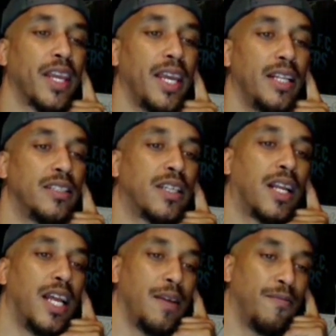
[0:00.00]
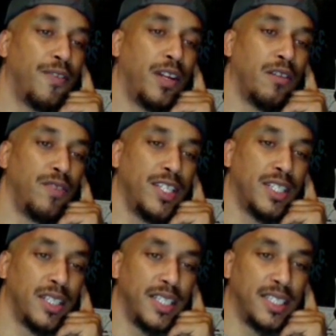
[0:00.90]
It's claimed Villa
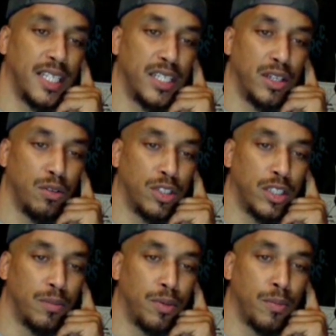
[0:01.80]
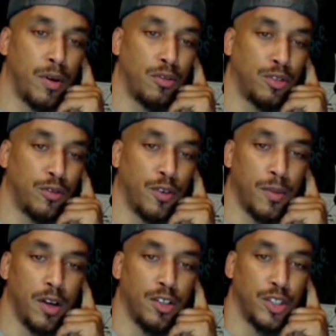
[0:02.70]
recently said no to the proposal from
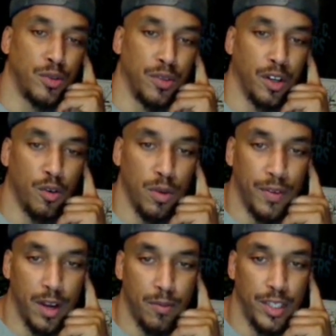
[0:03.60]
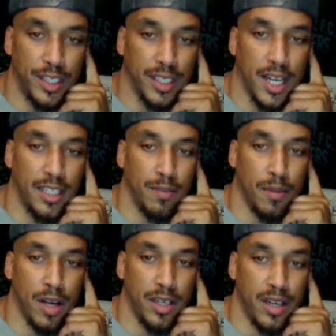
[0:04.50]
Arsenal, though, with Emery's side
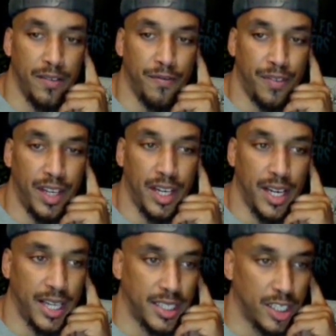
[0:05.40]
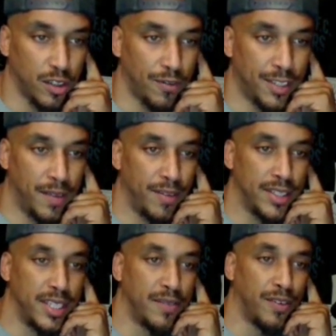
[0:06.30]
demanding a fee in excess of
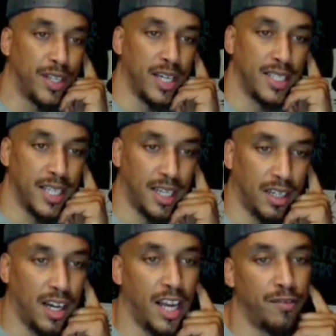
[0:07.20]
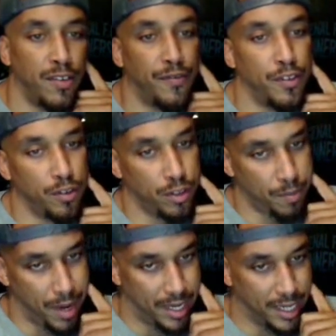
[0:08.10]
70 for the attacker and refused to
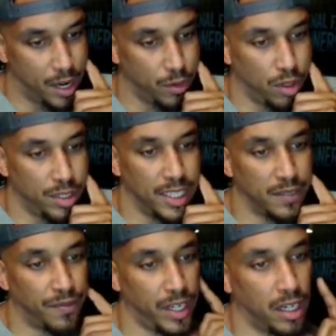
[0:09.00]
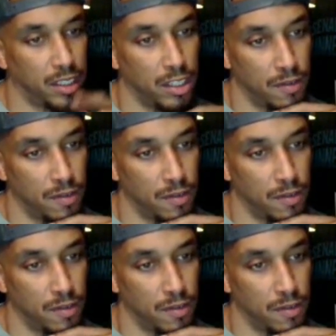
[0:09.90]
back down on this figure.